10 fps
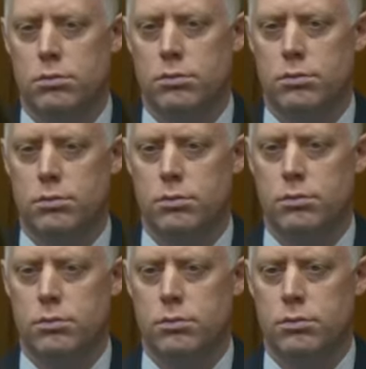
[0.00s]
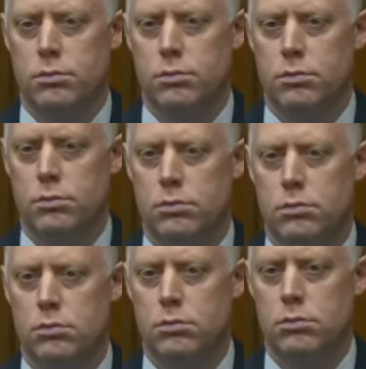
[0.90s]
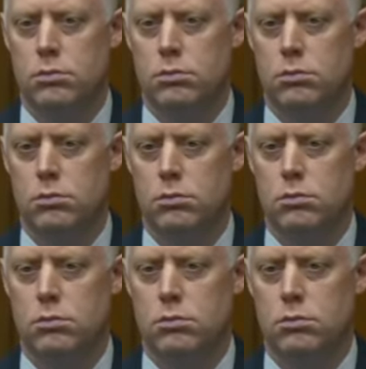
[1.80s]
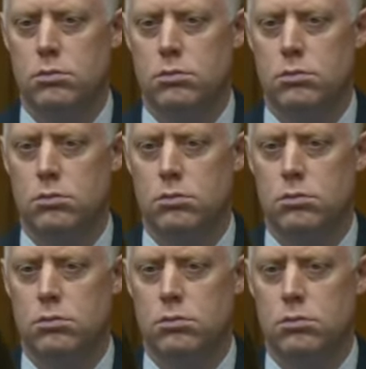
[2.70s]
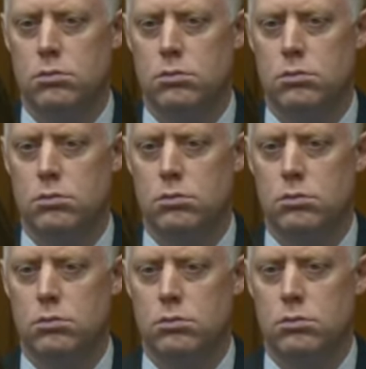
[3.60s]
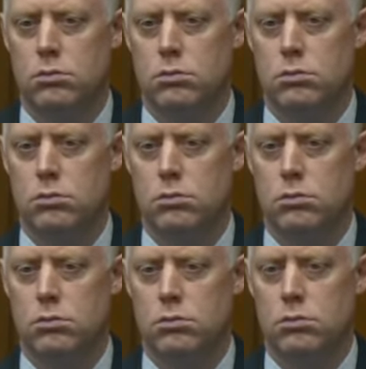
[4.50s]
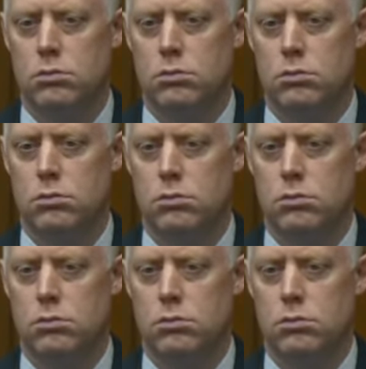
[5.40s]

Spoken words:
No words are spoken by the person on screen.